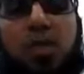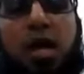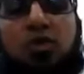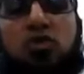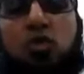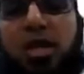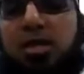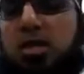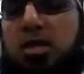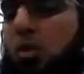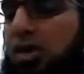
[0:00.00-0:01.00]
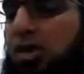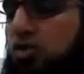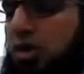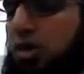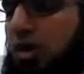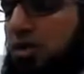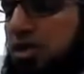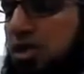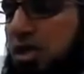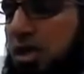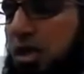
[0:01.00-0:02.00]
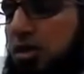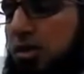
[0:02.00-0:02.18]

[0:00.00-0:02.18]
And so like this, in one surah, we see